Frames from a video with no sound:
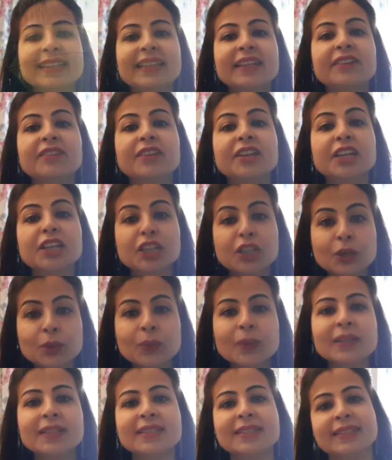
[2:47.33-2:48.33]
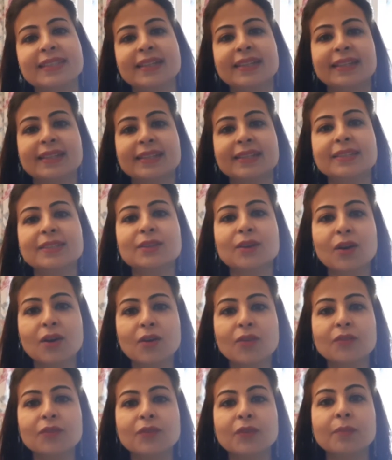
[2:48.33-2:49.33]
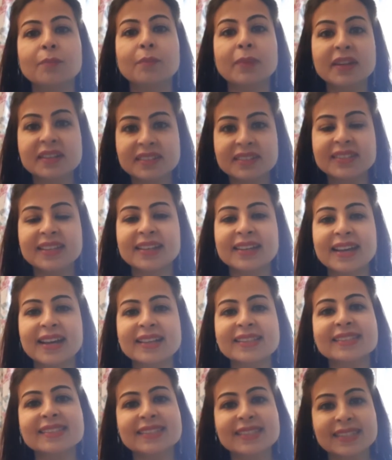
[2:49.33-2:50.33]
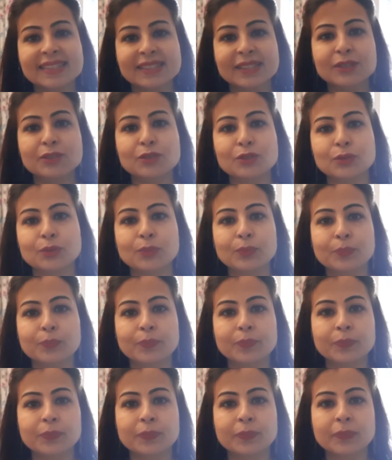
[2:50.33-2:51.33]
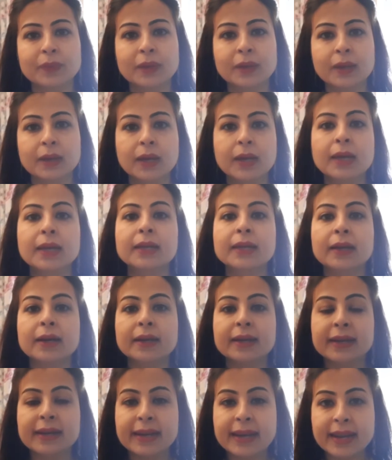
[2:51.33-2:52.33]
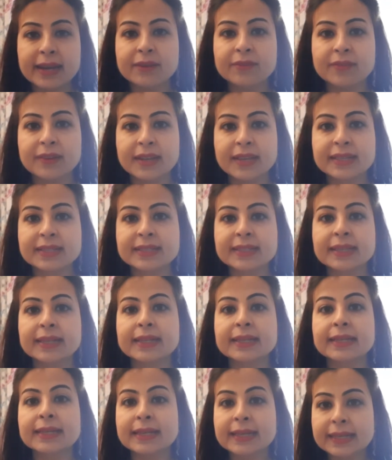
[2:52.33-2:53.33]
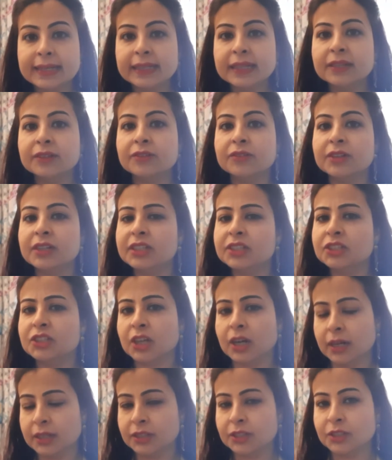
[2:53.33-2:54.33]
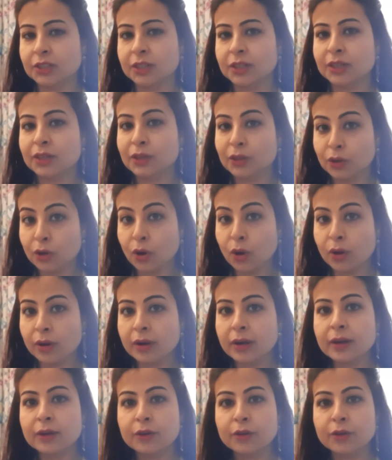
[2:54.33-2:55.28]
the renewal status of Better Than Us Season 2? Now, Netflix neither recharged nor